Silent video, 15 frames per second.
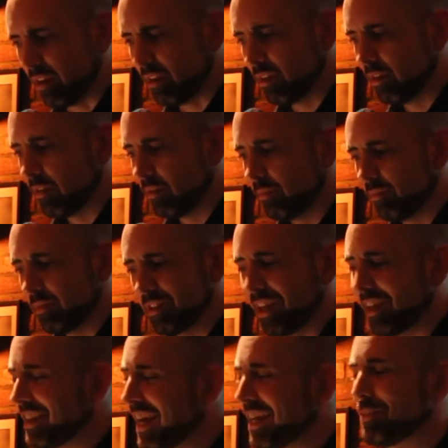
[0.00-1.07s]
I
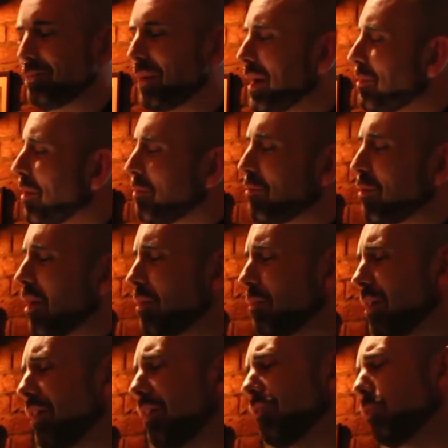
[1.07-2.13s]
said, "Yes, babe, I'm
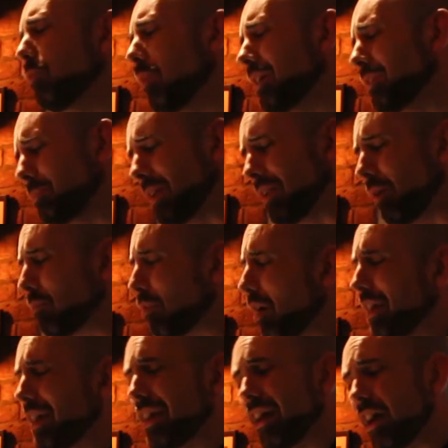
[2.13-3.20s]
right where I've always been. I'm
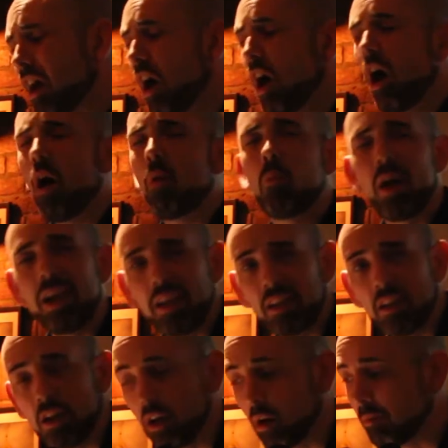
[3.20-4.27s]
right here. I'm
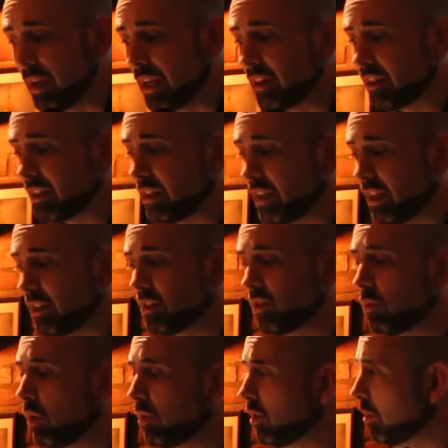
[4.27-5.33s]
waiting and I'm listening
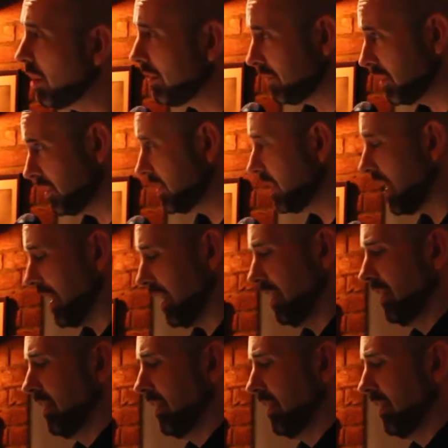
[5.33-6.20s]
to what you have to say."